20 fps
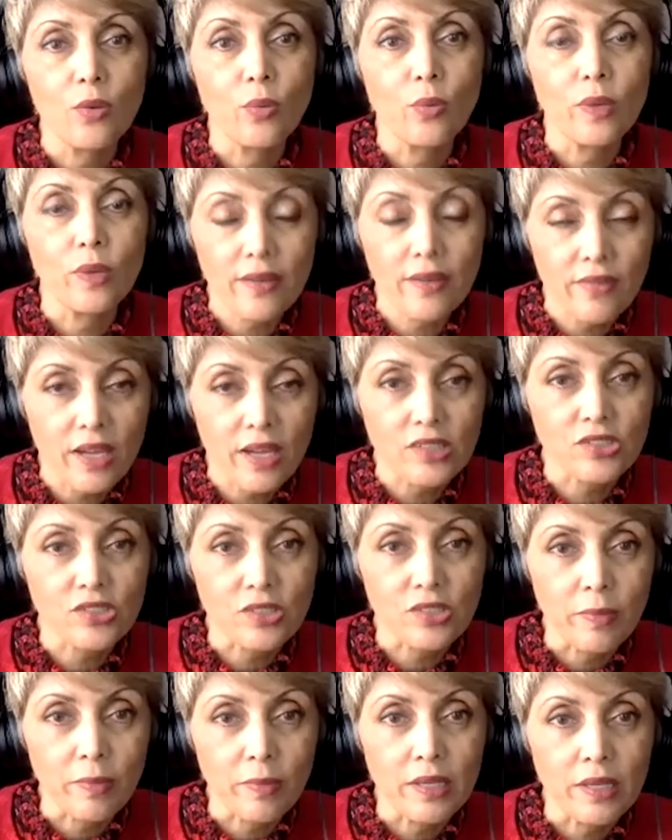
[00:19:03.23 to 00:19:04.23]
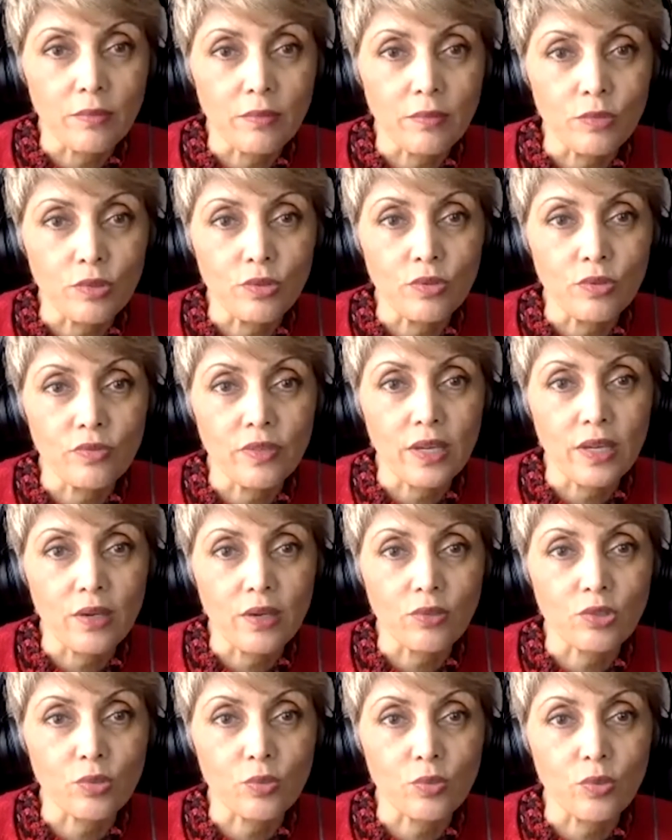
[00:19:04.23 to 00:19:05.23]
We have actually made a
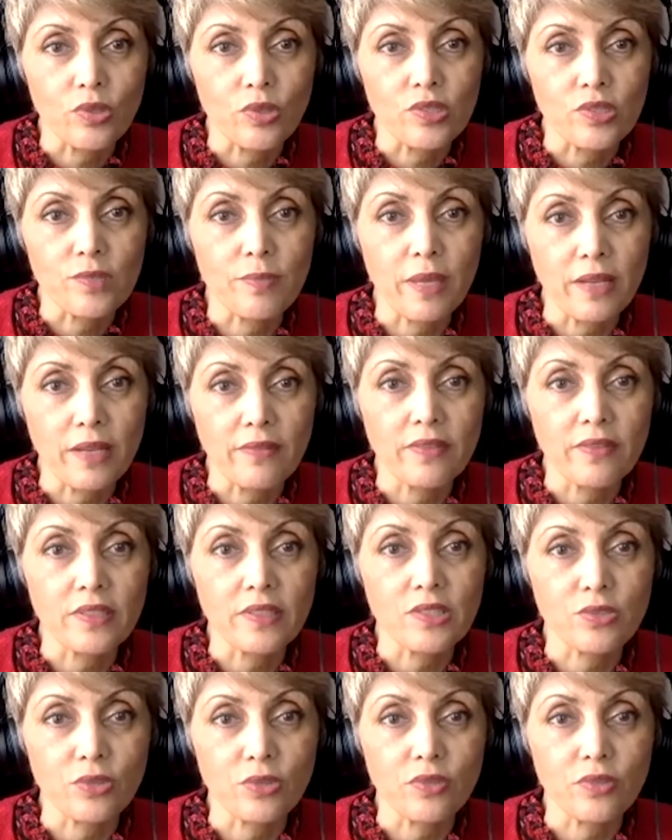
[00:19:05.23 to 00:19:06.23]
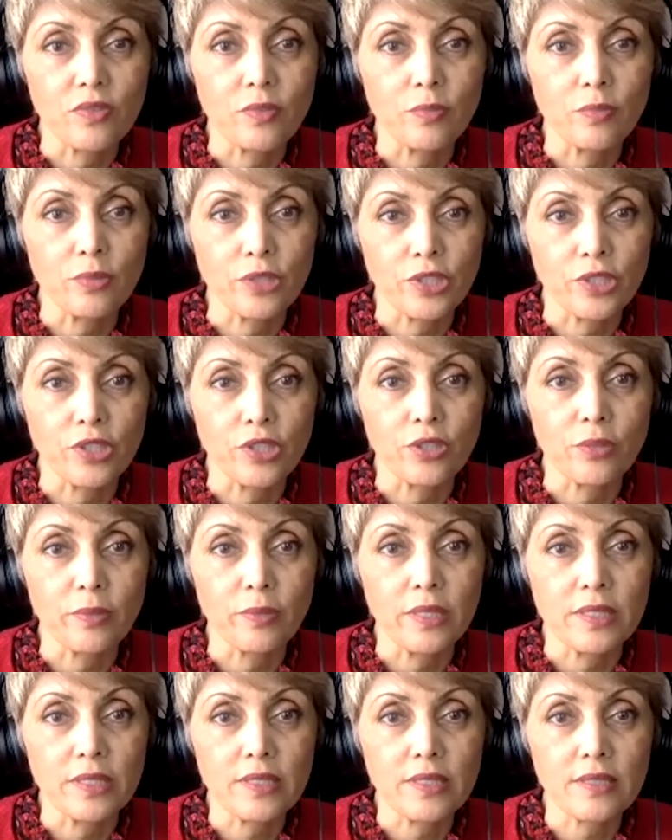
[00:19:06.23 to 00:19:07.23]
move now towards benefits-driven
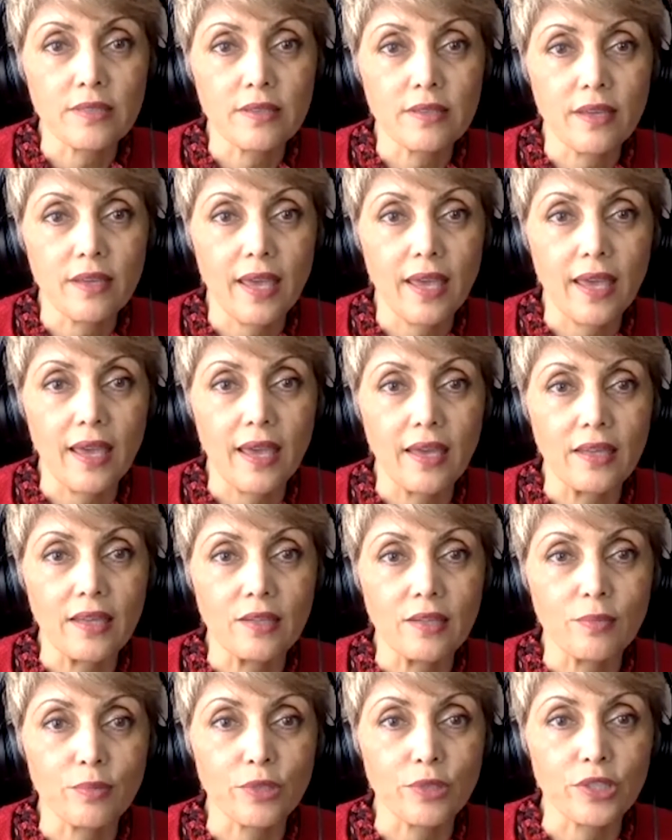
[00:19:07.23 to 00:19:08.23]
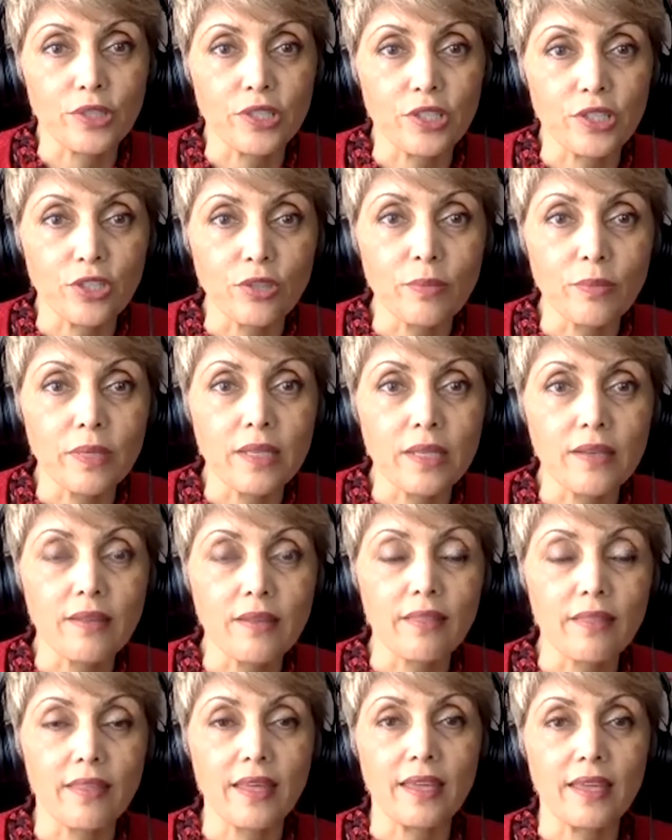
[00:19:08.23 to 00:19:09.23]
procurement, and
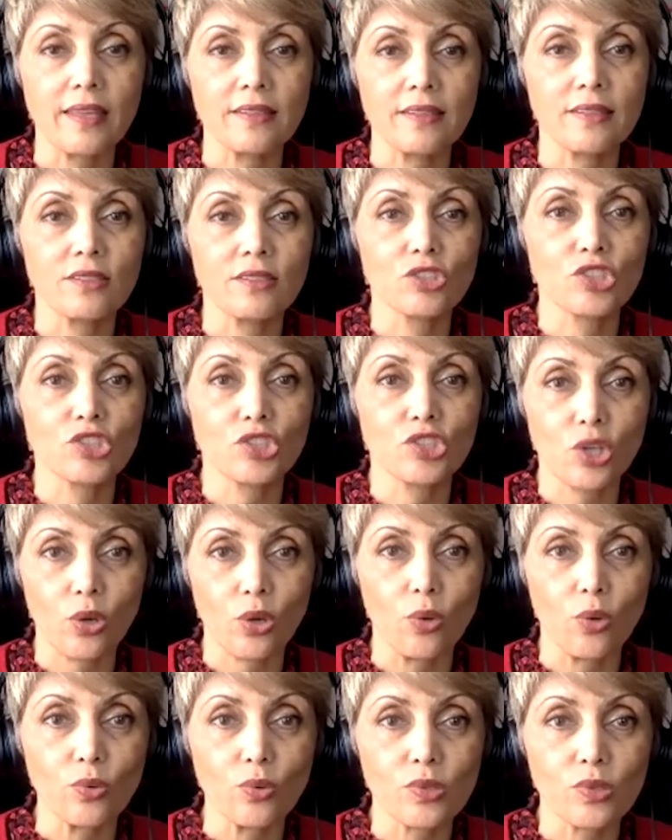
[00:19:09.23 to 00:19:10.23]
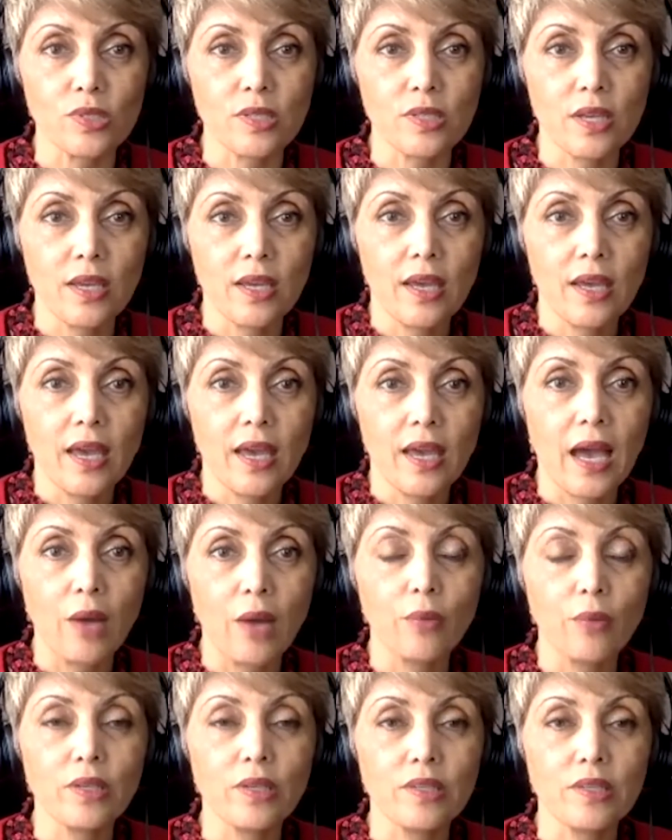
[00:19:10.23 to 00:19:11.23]
procurement that shows
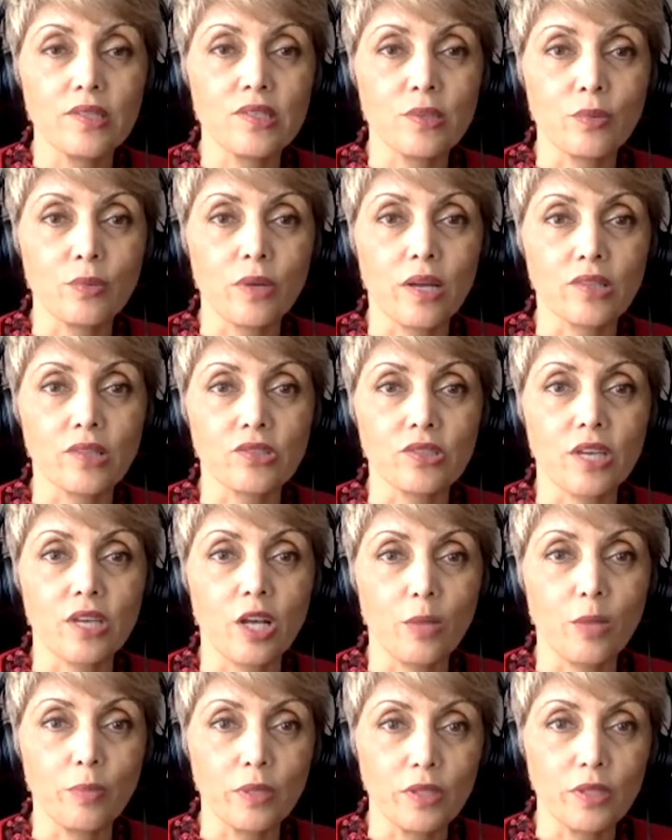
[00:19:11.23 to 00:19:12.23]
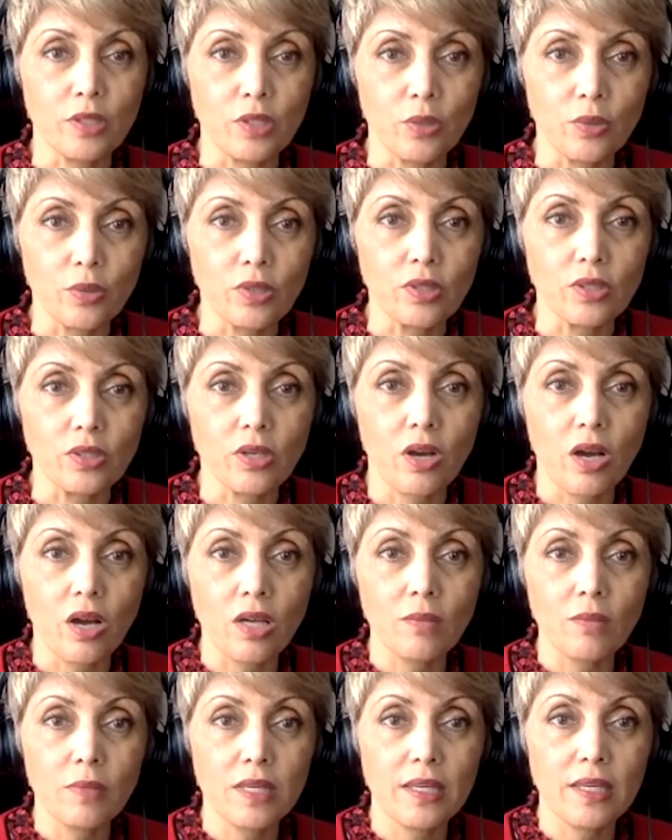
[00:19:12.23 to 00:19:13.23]
how it is that we're actually helping the local
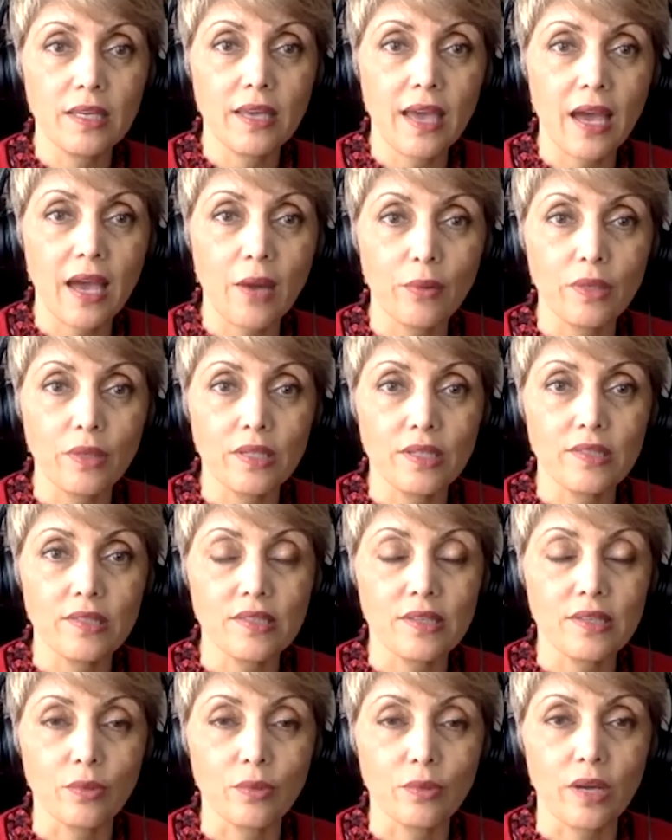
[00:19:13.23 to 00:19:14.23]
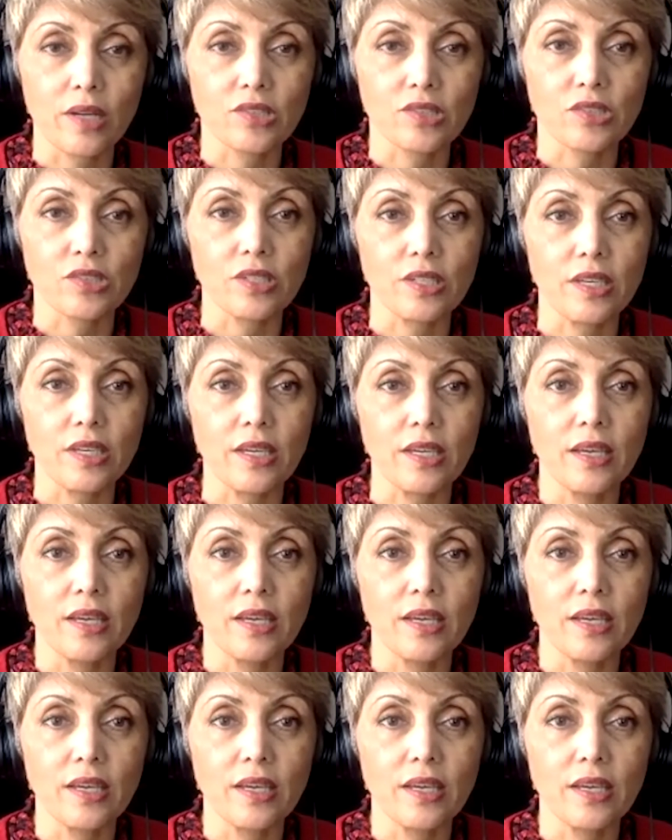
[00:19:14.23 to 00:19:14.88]
economy, how it is that we're actually